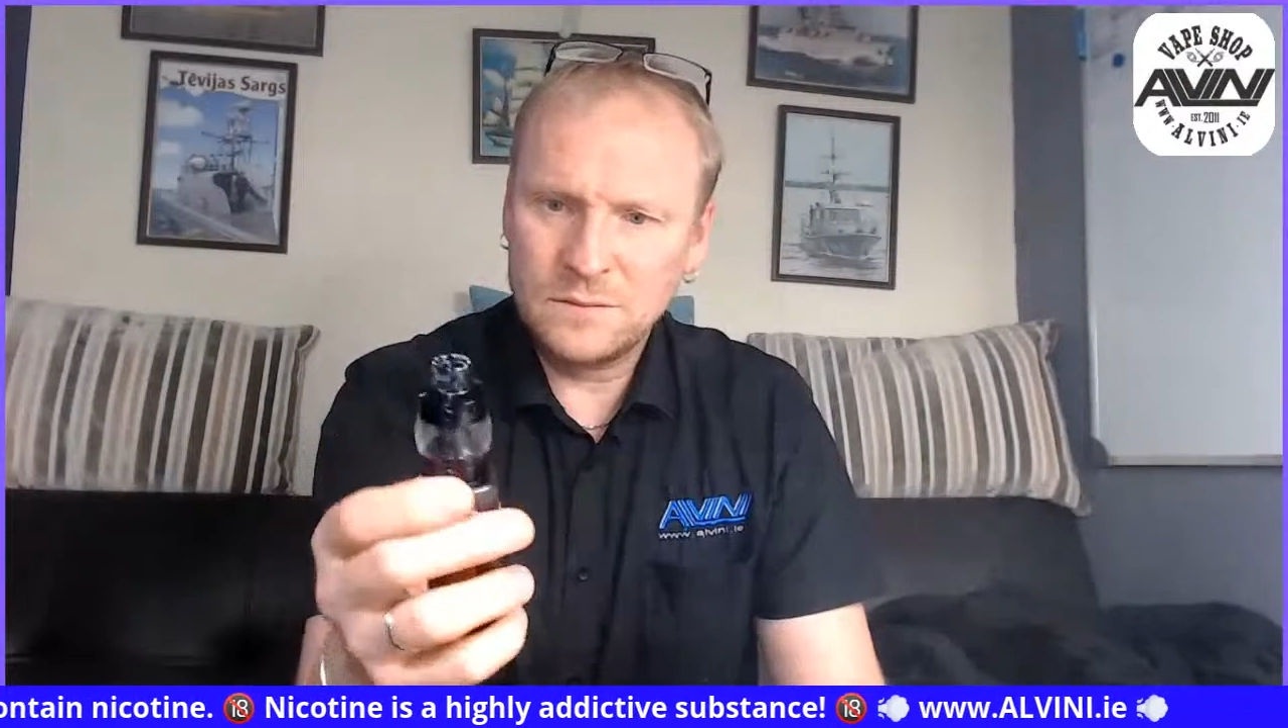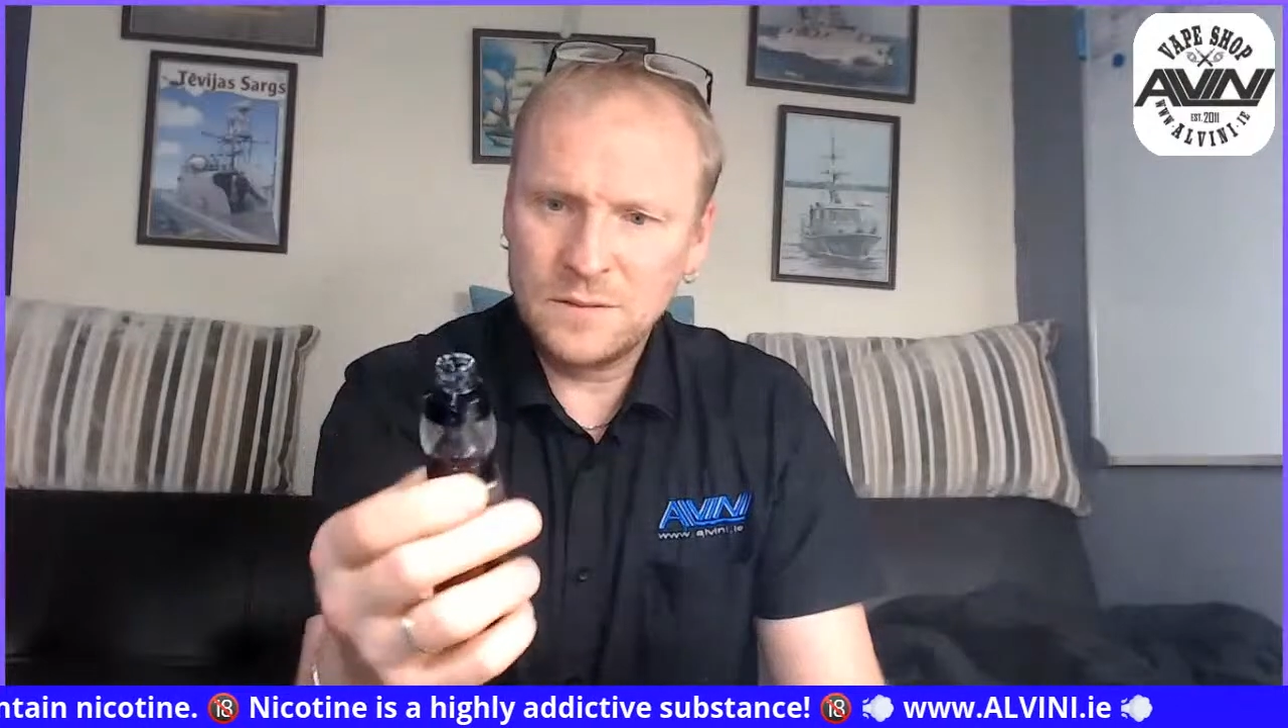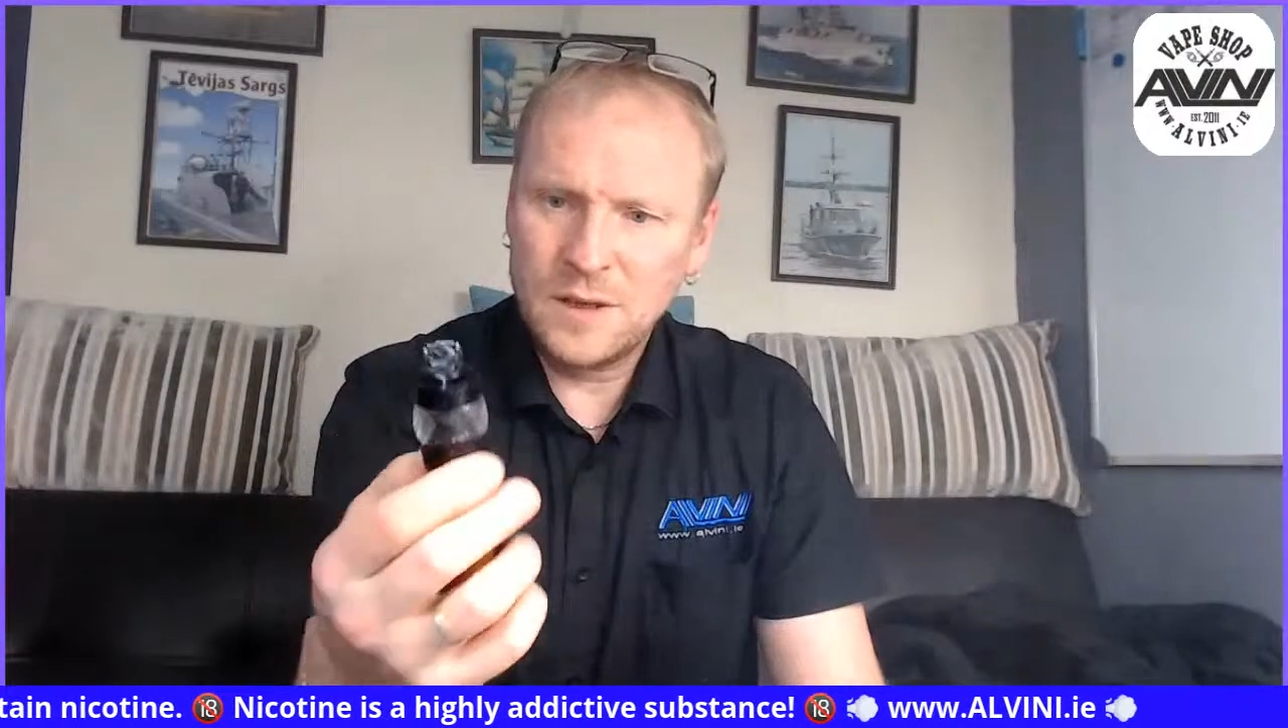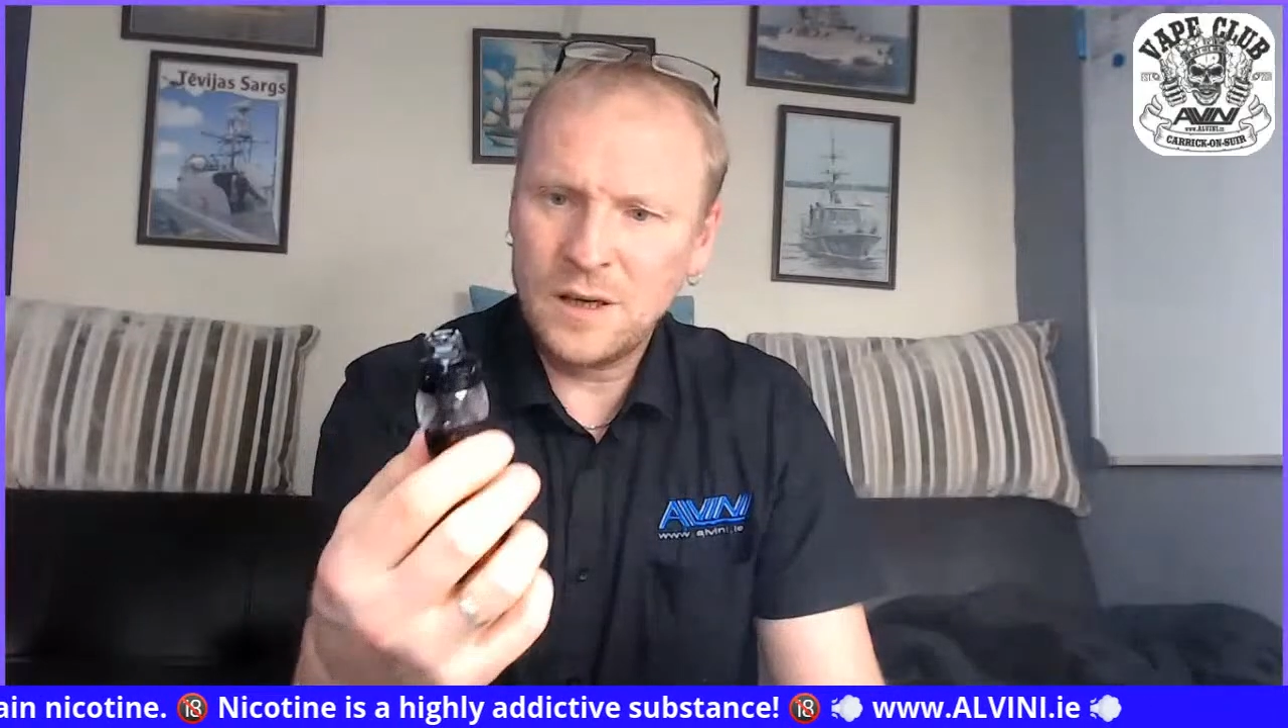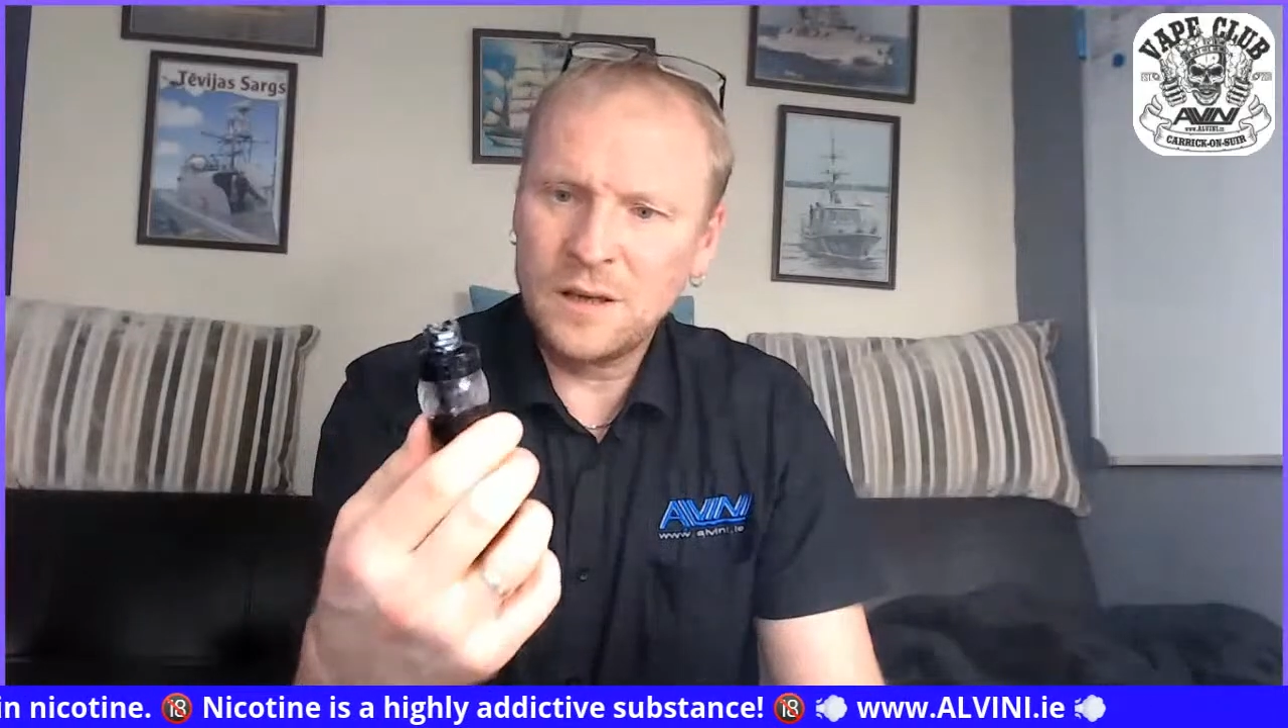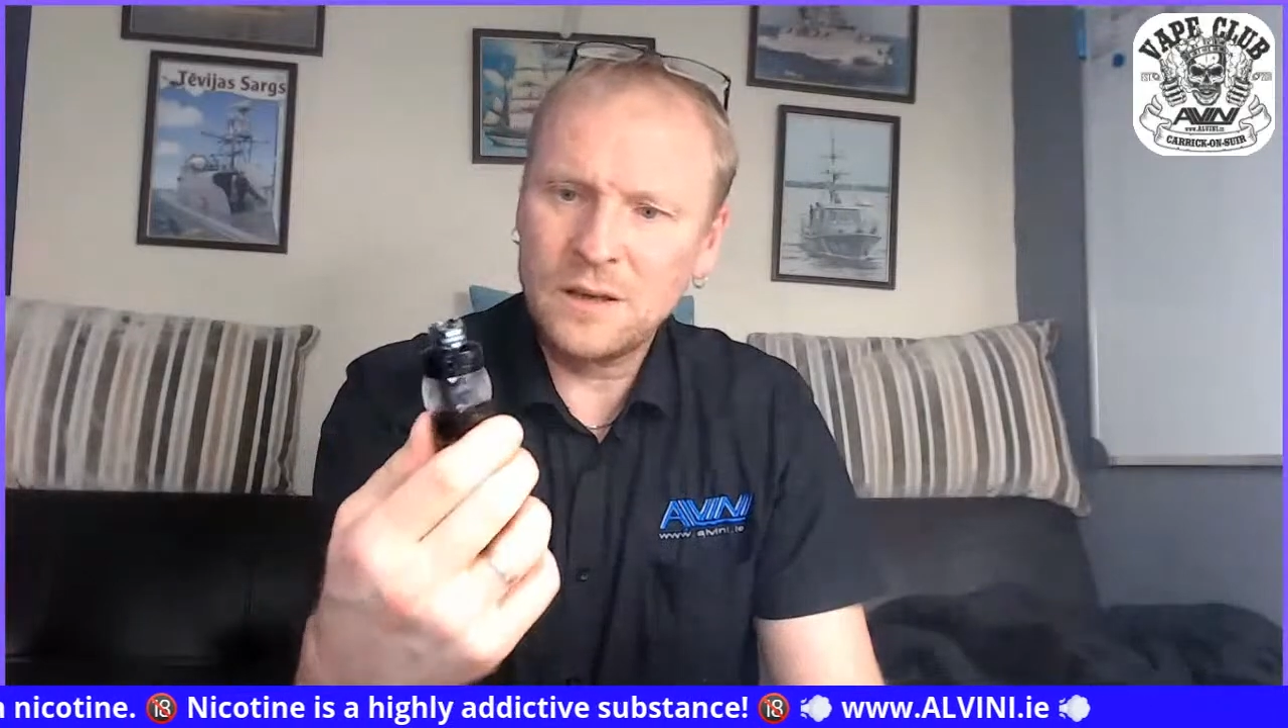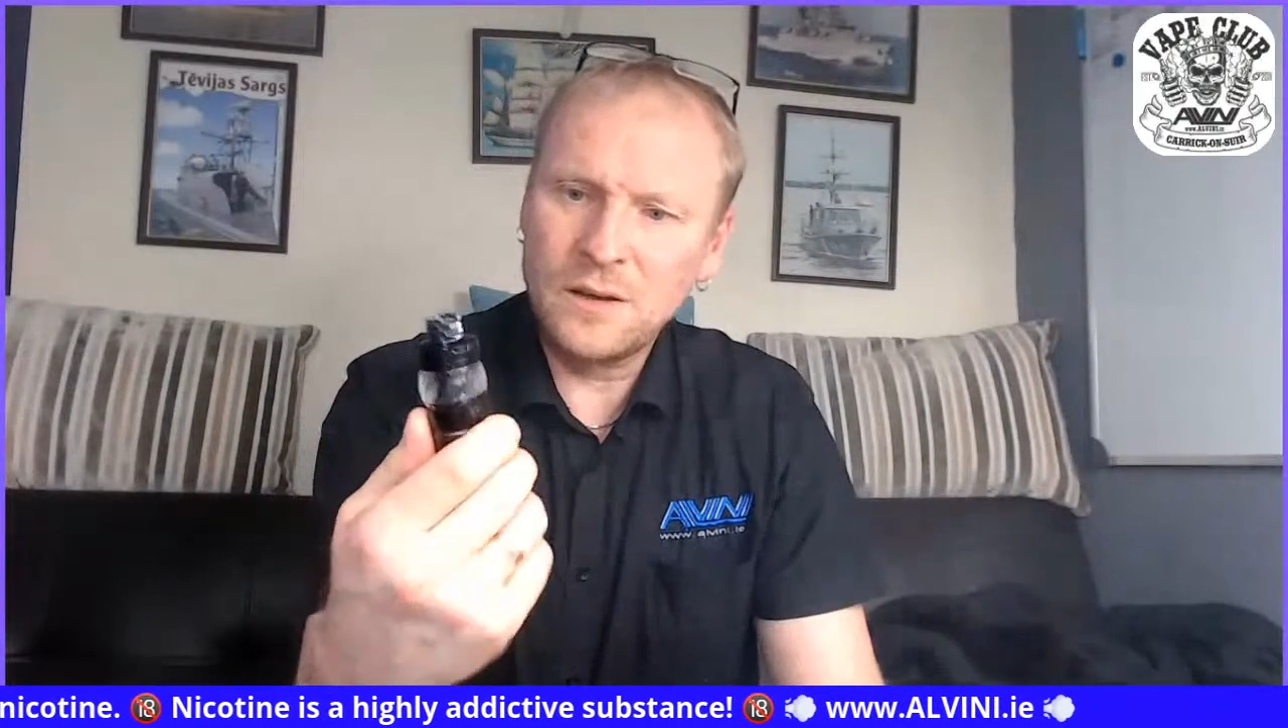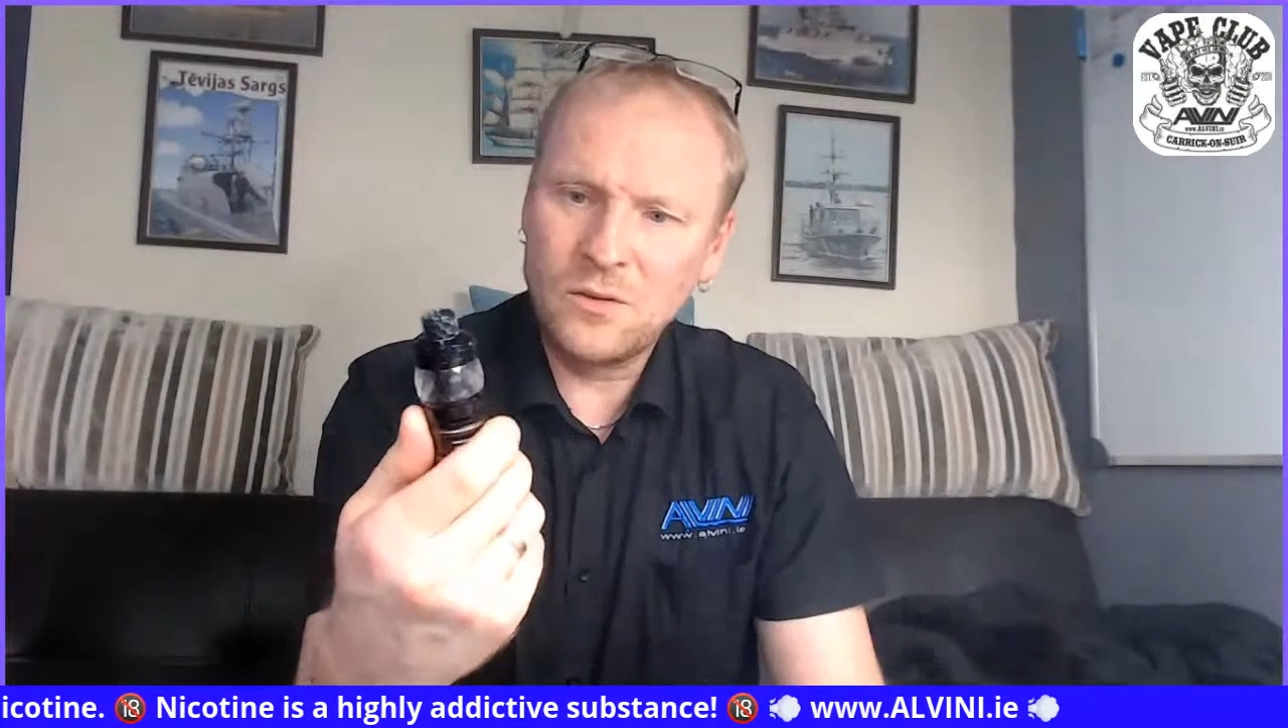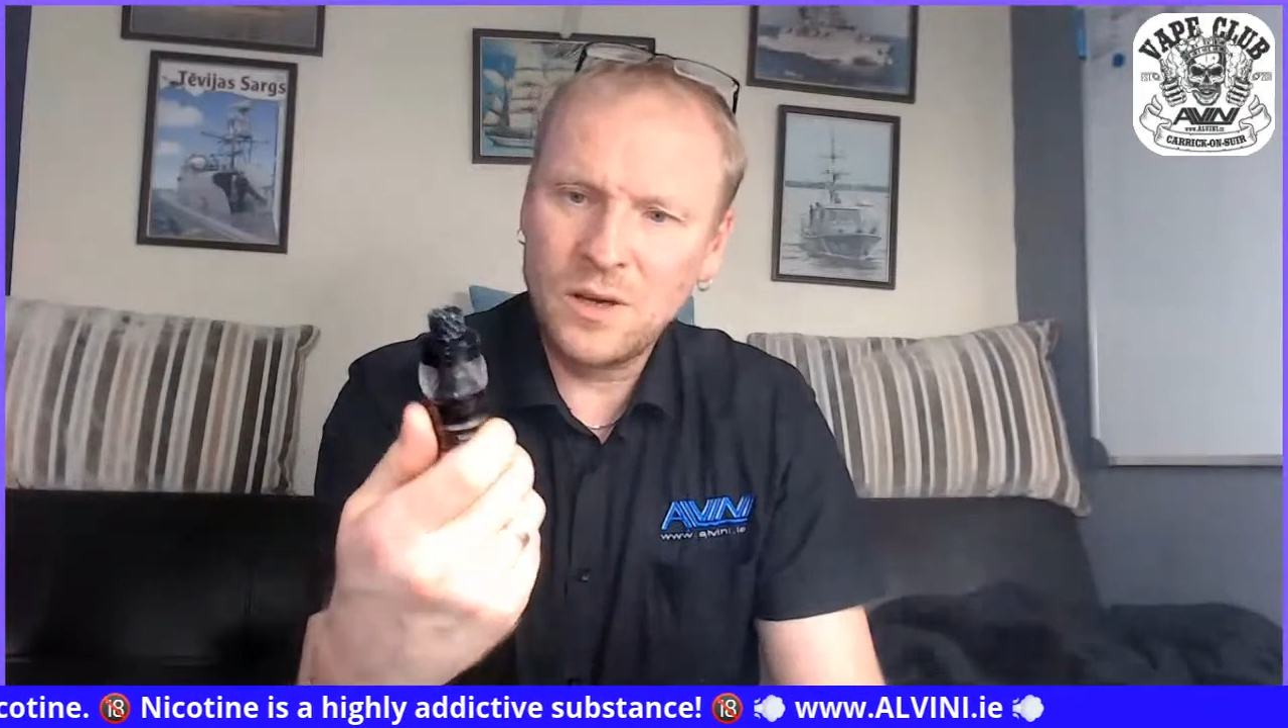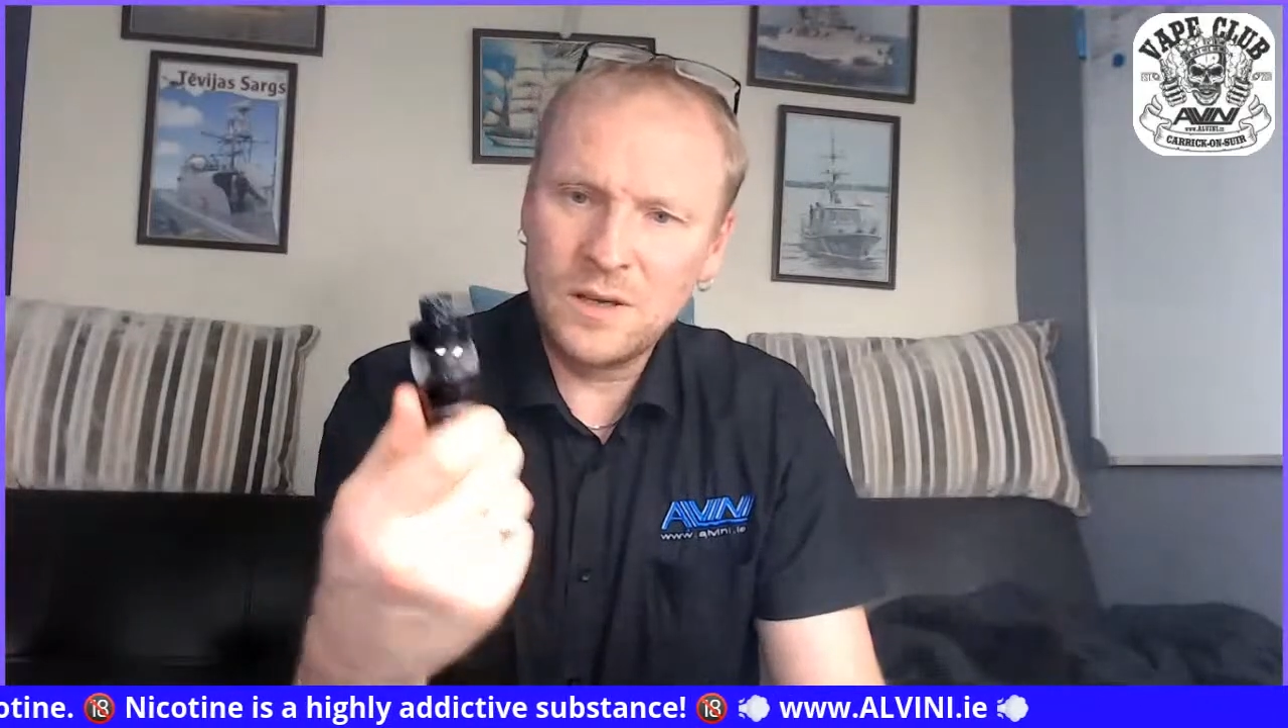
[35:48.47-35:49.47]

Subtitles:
Kind of okay,